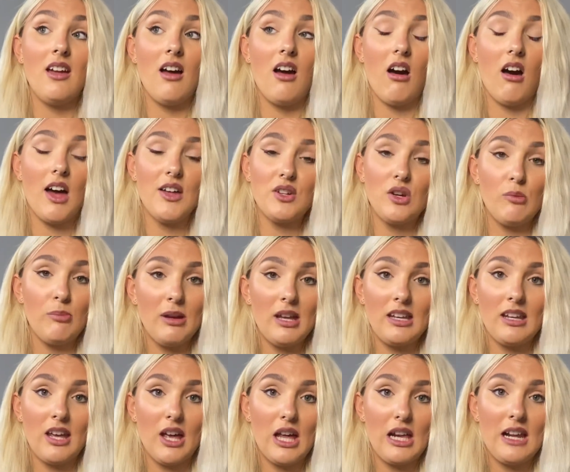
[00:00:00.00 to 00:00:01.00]
I don't
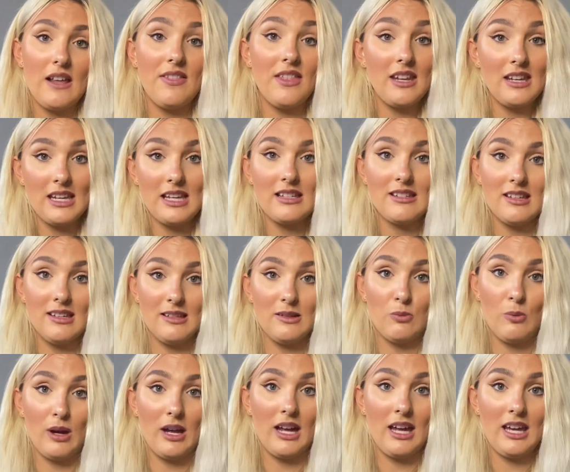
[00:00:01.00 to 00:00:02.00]
pin curl it the
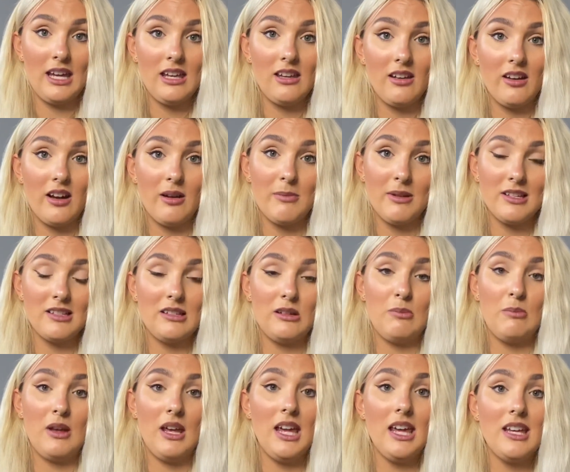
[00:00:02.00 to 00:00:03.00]
neatest way, I must
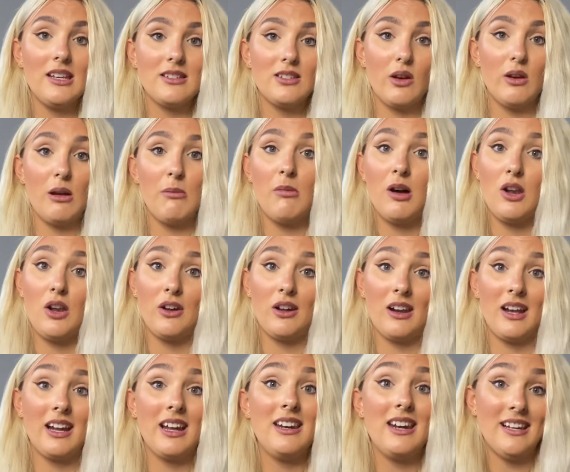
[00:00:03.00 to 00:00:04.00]
admit, so it might look
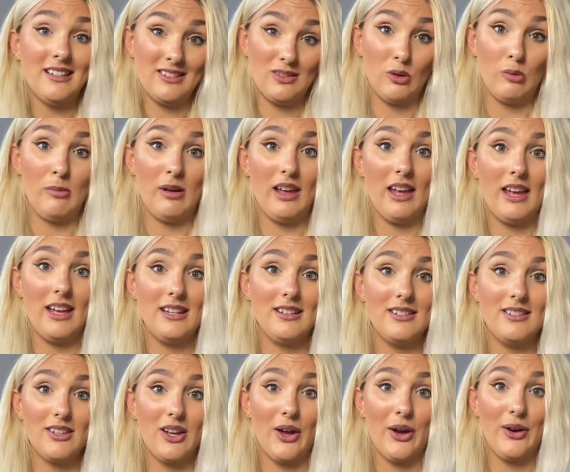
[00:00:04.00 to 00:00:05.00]
like a nest on my head.
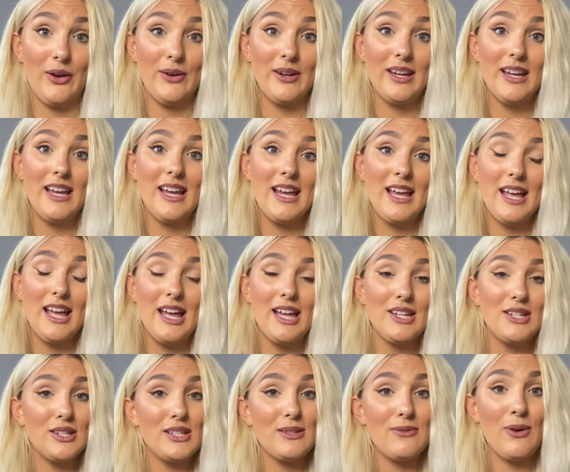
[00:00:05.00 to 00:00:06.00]
So
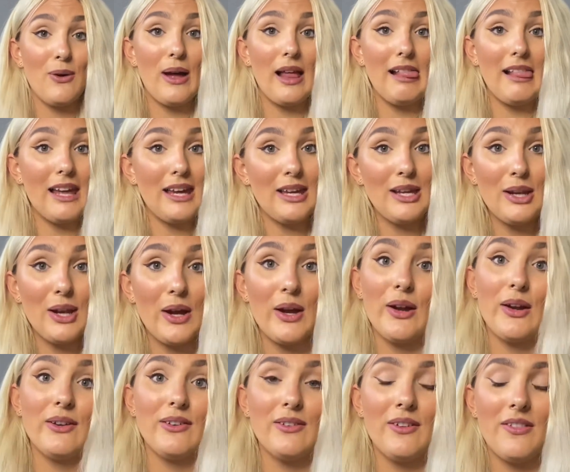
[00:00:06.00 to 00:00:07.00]
just thought I'll let you know
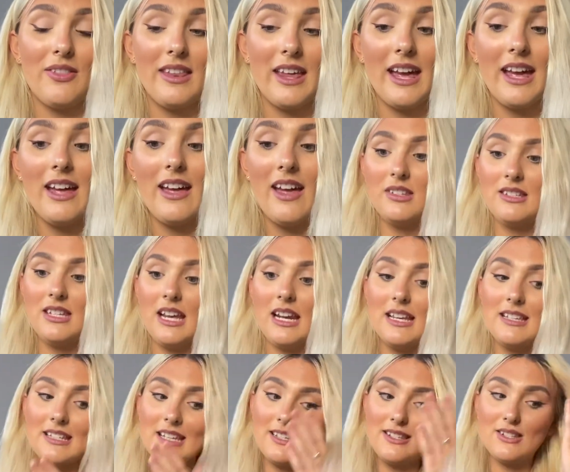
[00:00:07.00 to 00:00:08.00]
on that. So yeah,
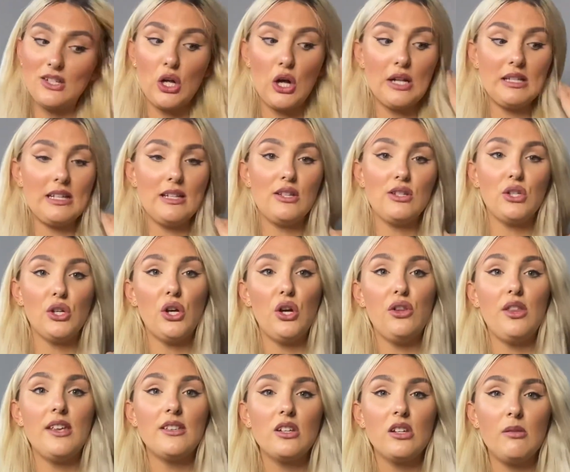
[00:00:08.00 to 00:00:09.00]
let's get started. So
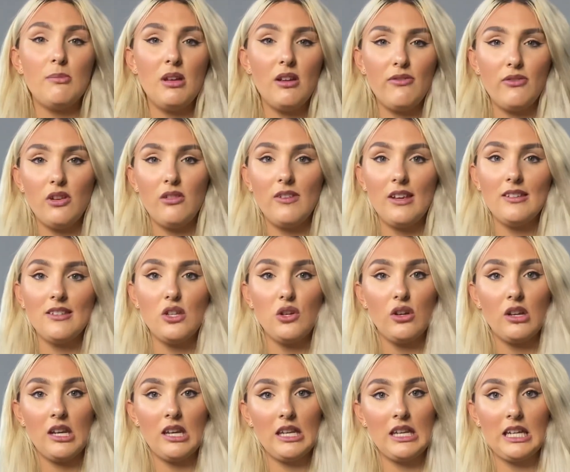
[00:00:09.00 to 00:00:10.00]
there's going to be a few things that you're
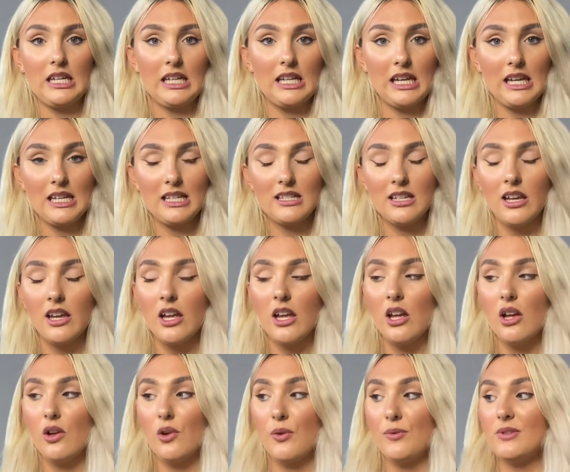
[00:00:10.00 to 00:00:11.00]
going to need
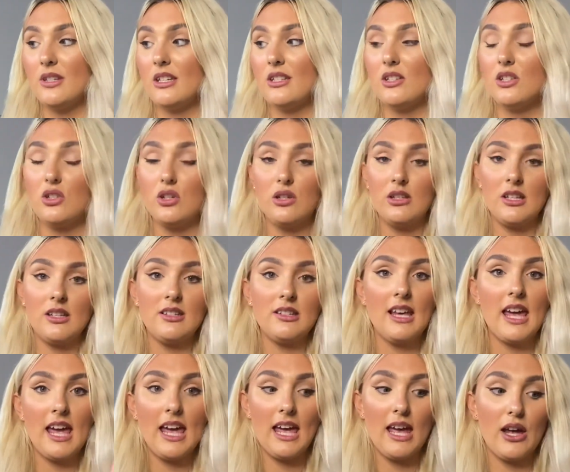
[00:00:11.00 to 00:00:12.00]
obviously to do this
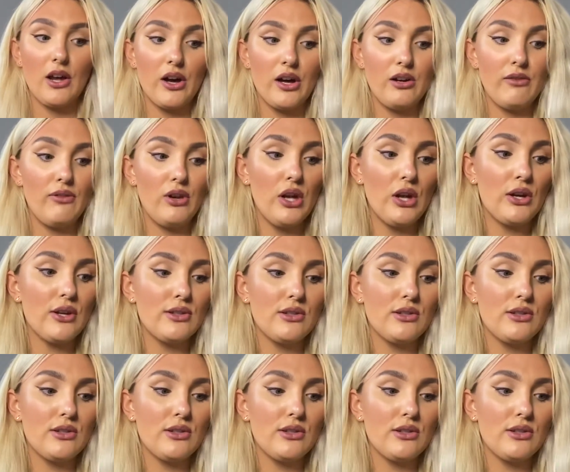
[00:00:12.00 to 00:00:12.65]
hair kind of look.